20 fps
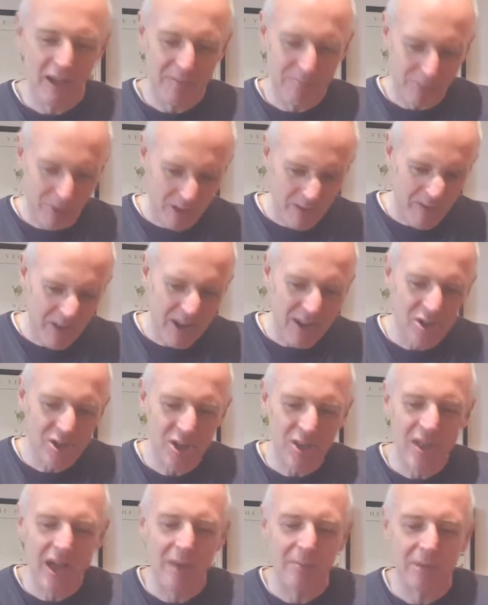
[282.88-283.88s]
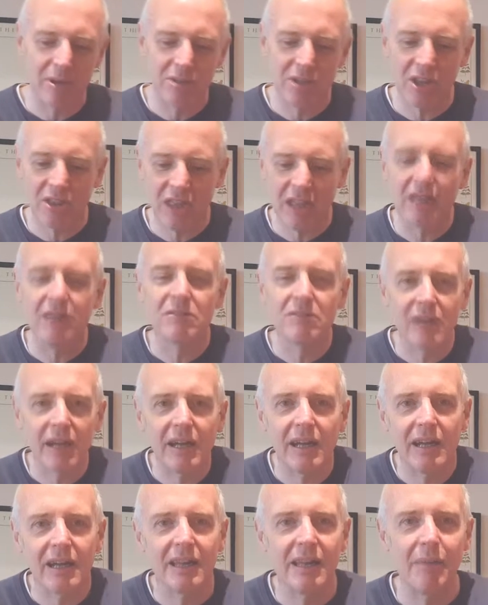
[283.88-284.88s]
probably finishing that much, I think,
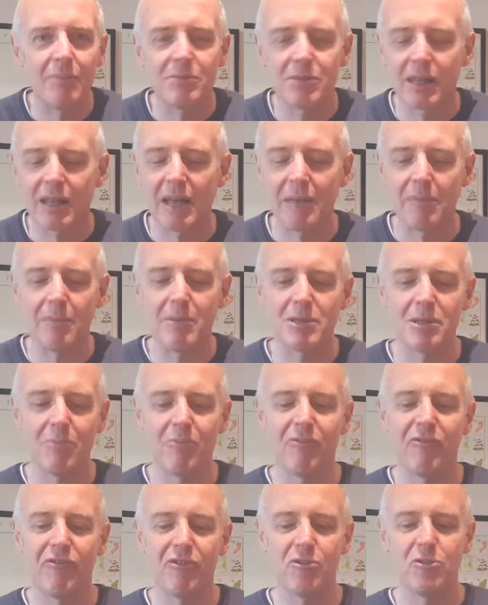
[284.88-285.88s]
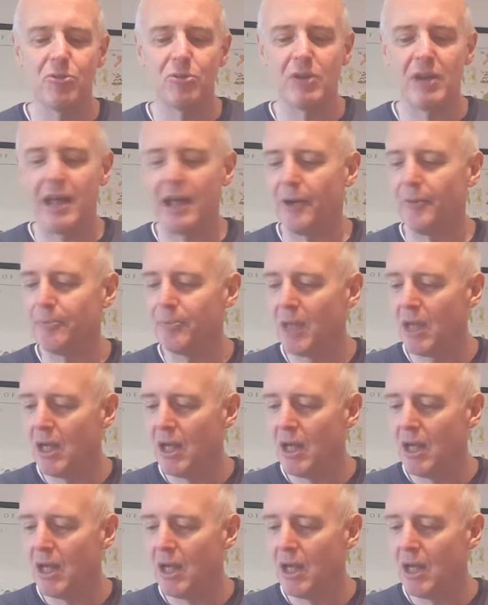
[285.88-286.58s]
okay, I'm getting some food now.